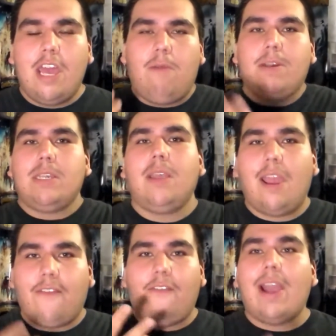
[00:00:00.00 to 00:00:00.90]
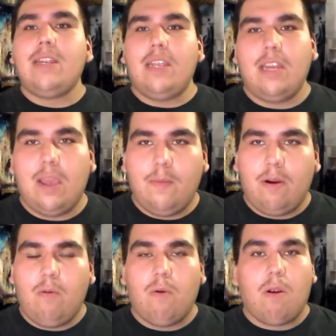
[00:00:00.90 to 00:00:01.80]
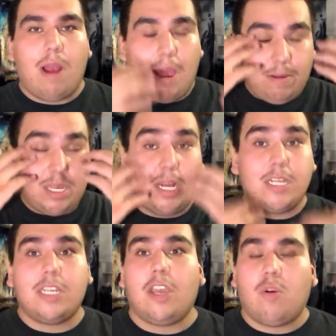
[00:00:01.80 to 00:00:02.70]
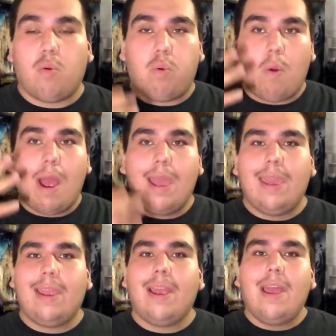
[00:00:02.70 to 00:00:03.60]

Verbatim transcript: it wasn't like Finding Nemo where I was honestly crying.